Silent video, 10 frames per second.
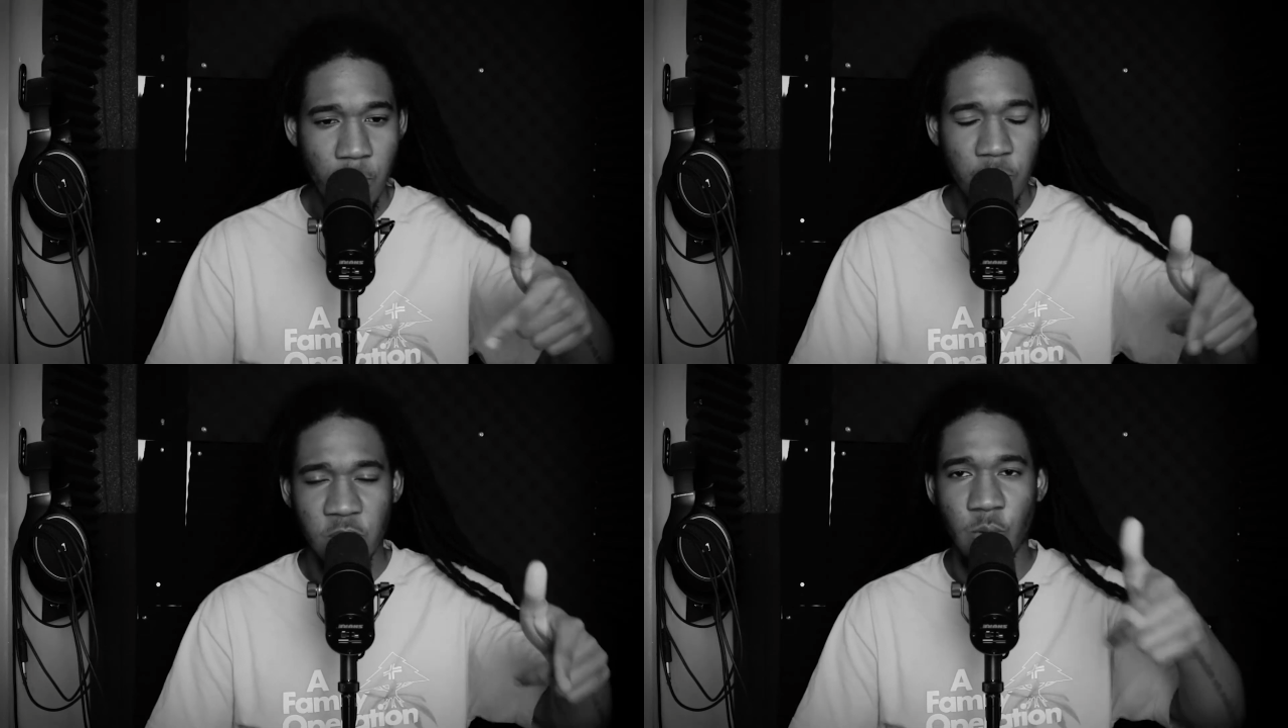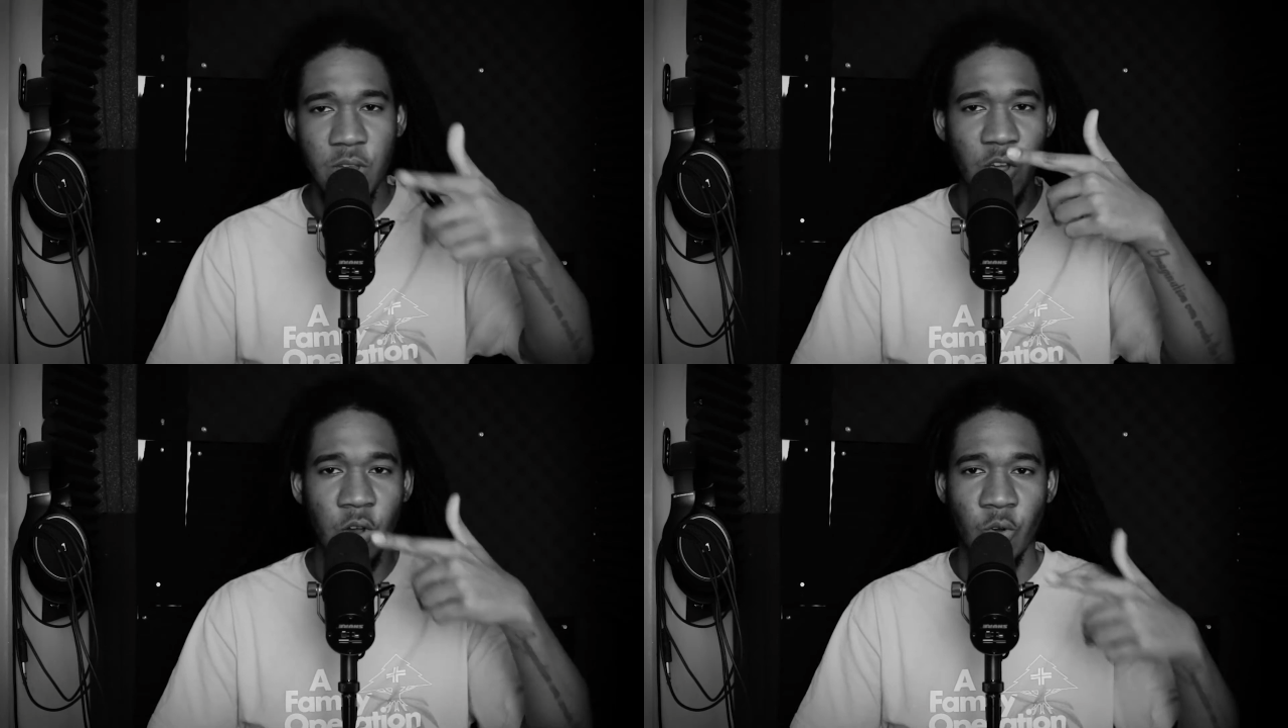
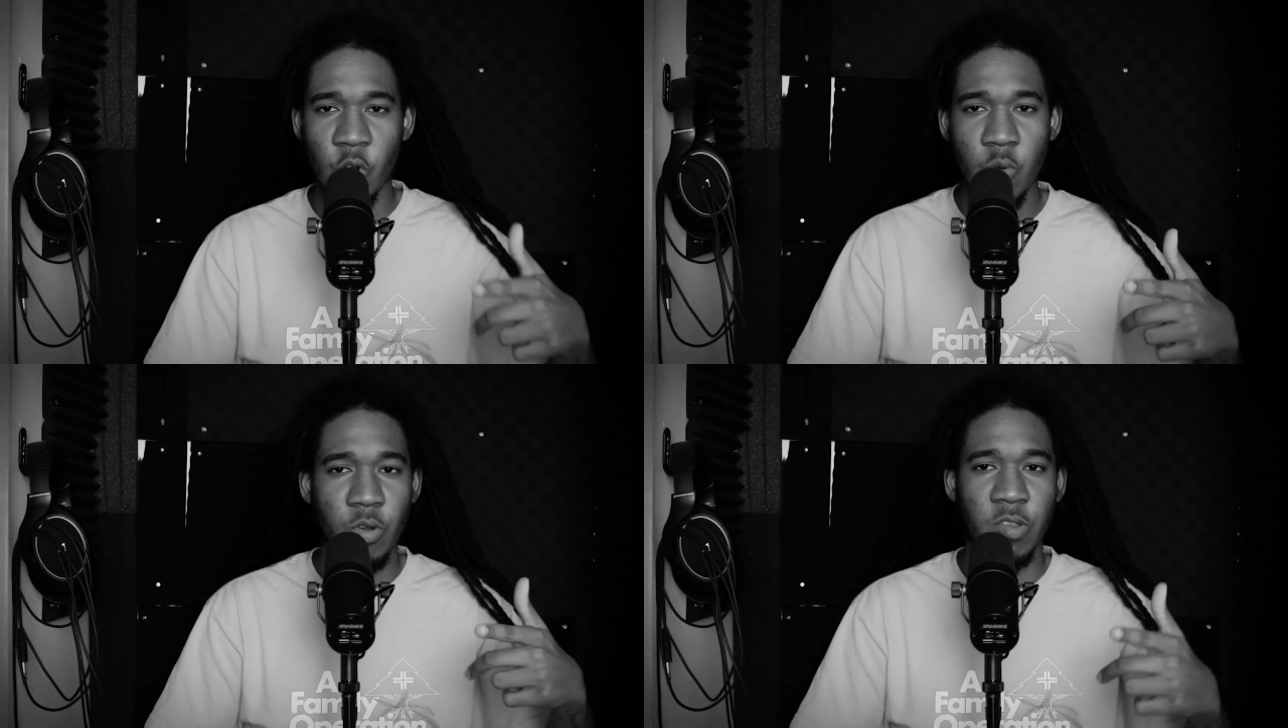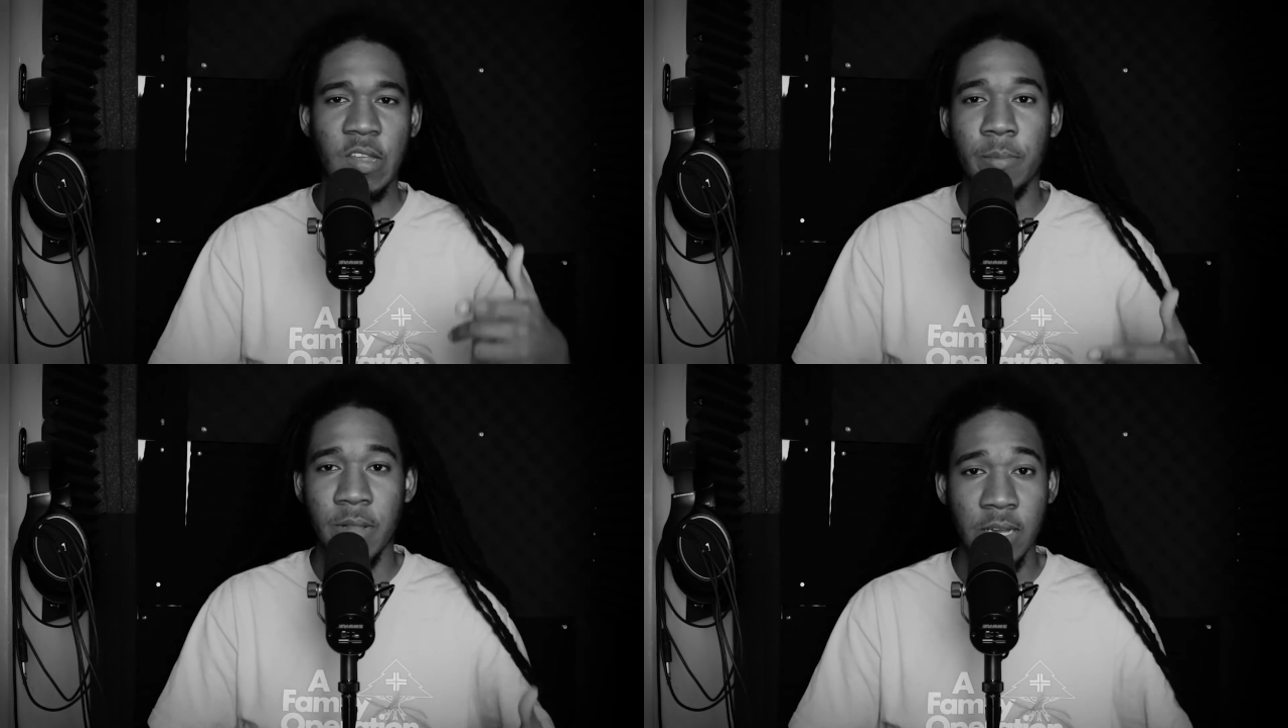between the group or
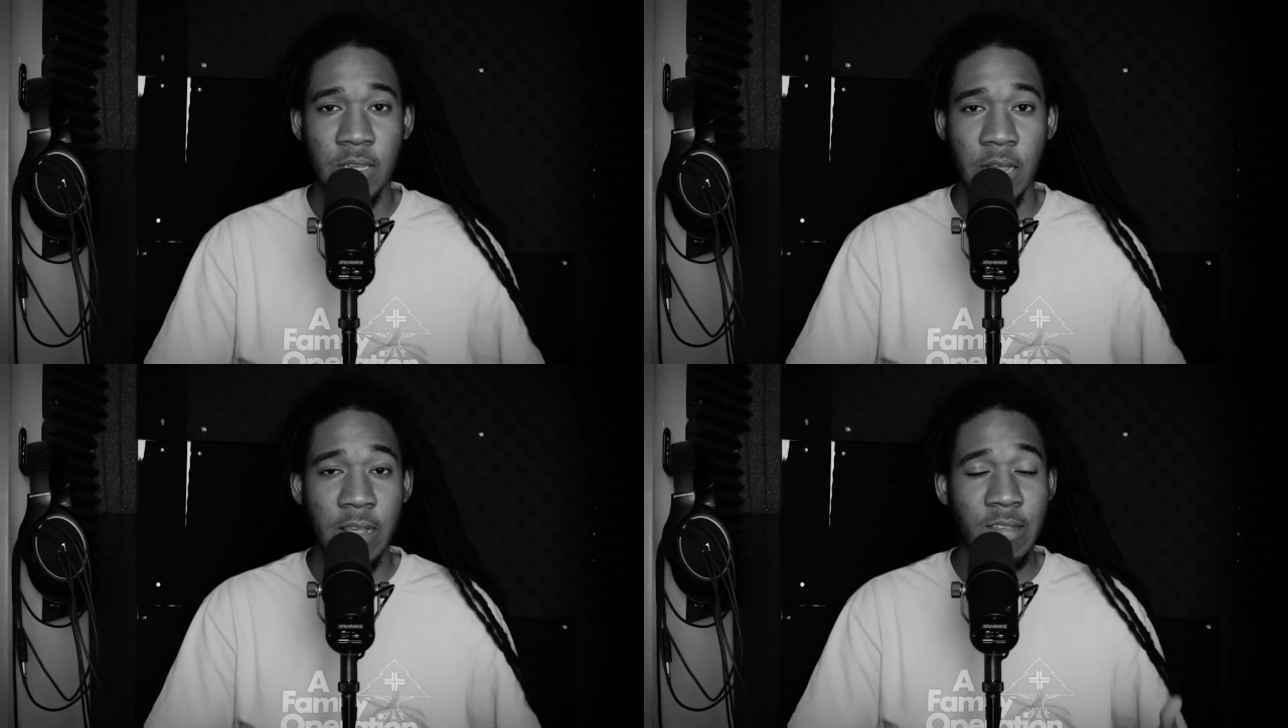something like that.